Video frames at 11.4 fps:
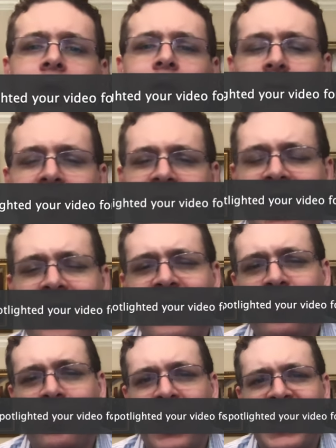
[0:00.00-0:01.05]
we've had these
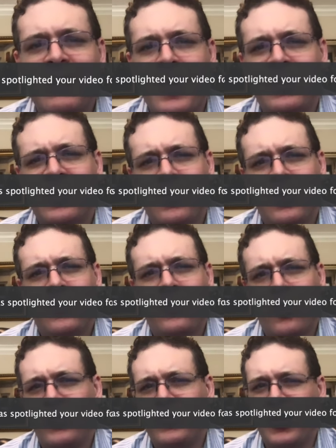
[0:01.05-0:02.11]
Blaine amendments in books for
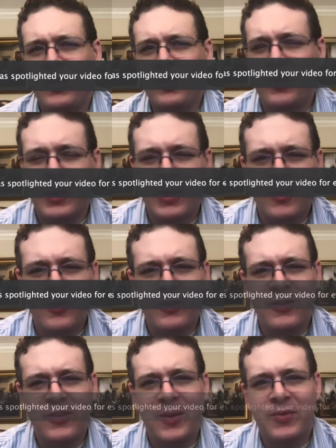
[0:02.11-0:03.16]
almost 100 years
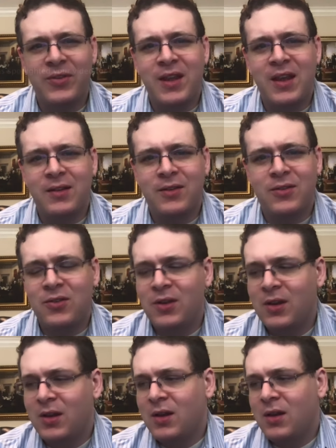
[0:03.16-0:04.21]
in some states.
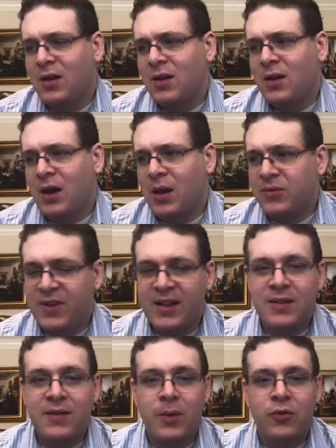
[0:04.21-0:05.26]
Um, states
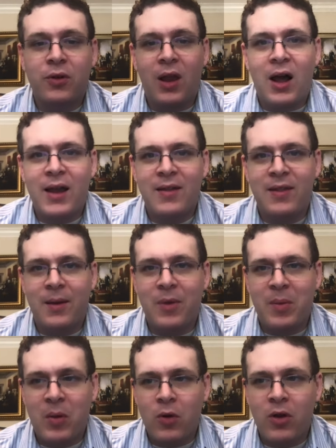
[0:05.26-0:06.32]
have come to rely on them. I
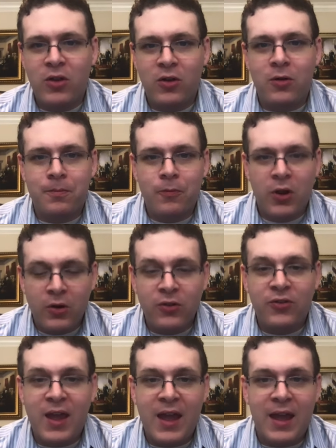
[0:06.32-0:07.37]
mean, what you're what you're
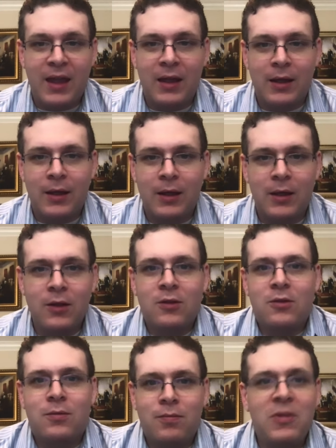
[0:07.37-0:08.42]
saying is
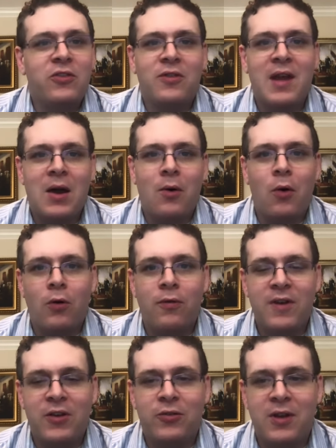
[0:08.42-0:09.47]
these are now all
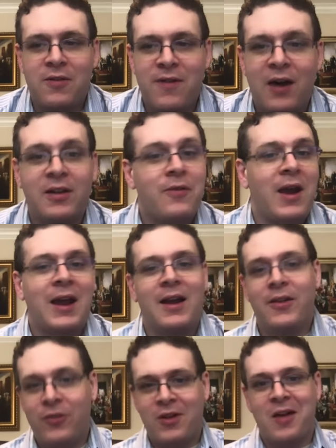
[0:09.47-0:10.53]
facially invalid. I
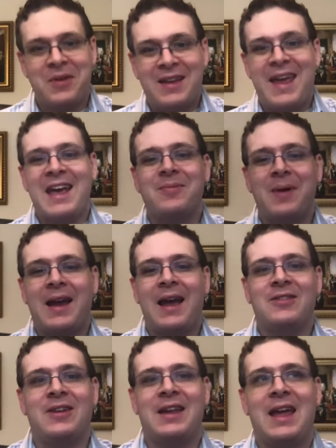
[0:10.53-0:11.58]
recognize there's got to be case by
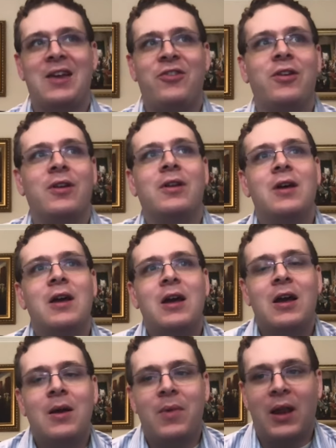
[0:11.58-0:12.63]
case litigation,
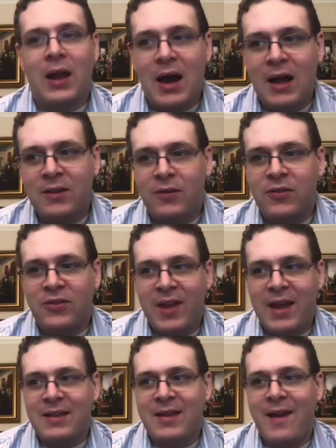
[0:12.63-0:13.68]
but lots of
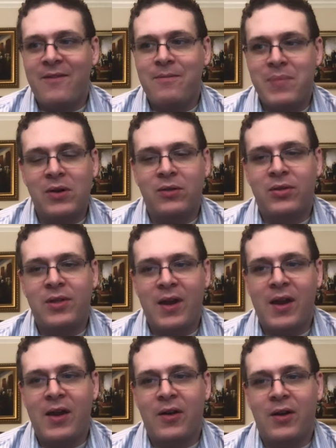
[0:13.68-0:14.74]
states have built
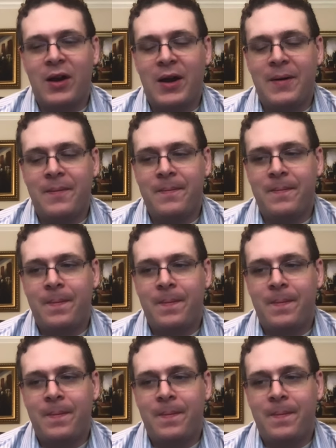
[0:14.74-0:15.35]
their um,